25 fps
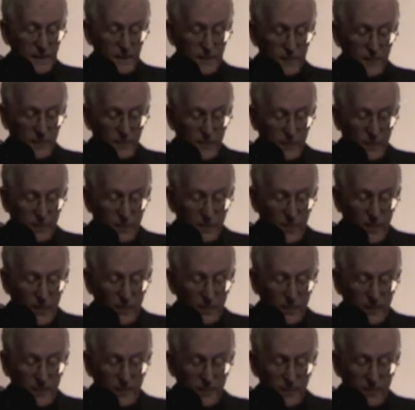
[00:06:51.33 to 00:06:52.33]
from
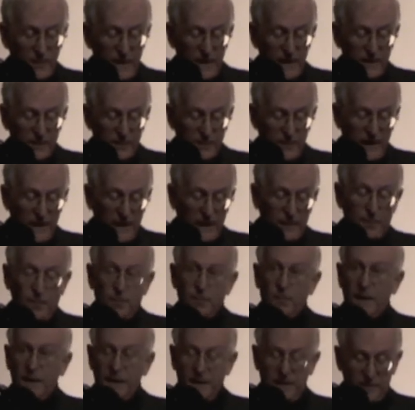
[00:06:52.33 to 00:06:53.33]
components made available
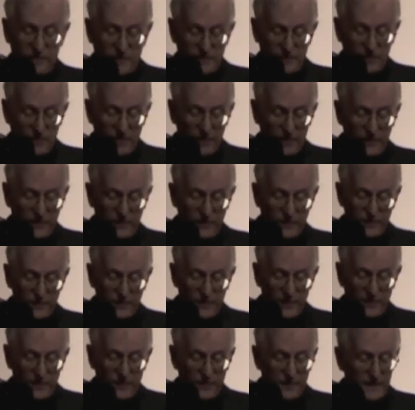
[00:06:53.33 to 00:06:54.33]
by historical
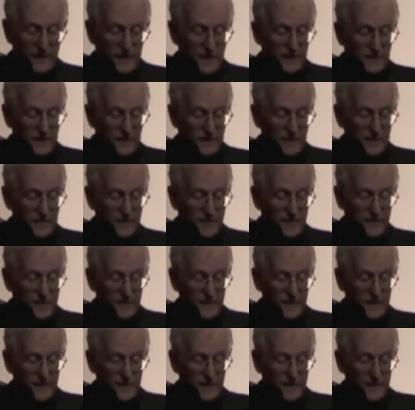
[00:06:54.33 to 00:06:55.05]
circumstances.